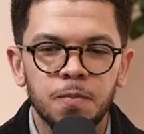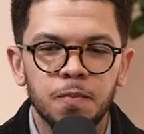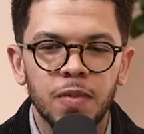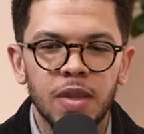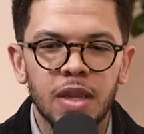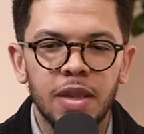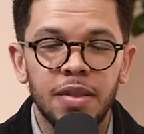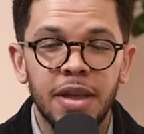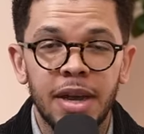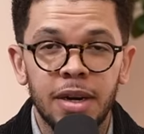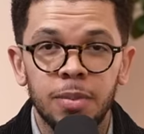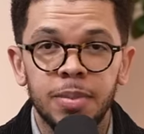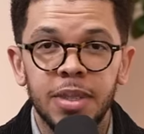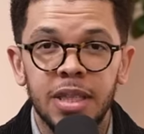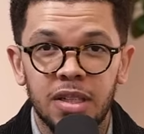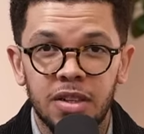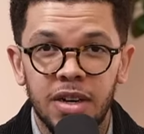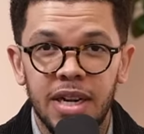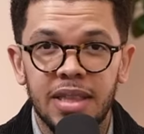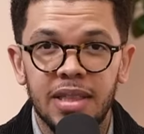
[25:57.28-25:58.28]
That'll be a
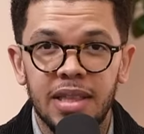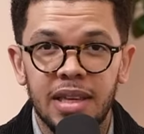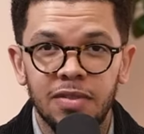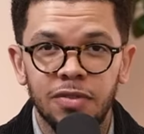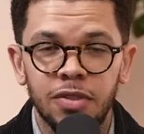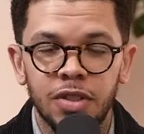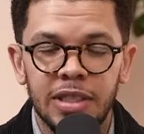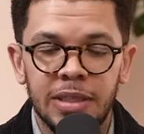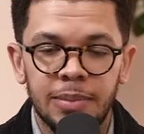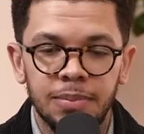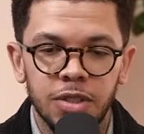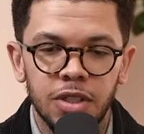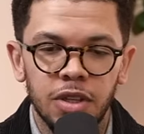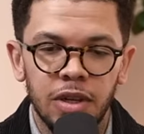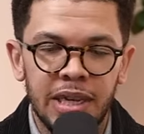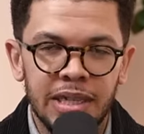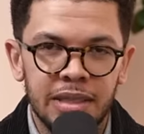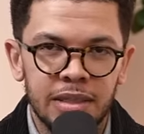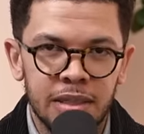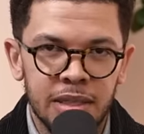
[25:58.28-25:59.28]
great thing for them. So
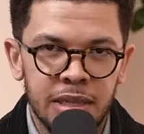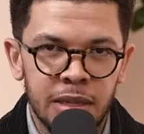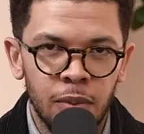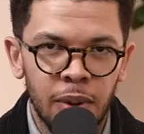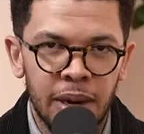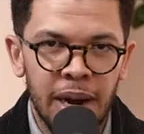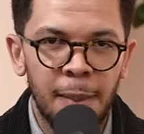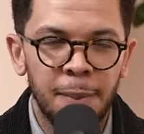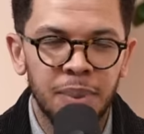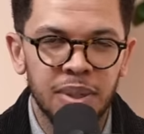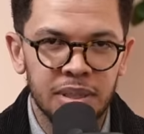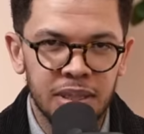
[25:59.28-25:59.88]
let's see what happens.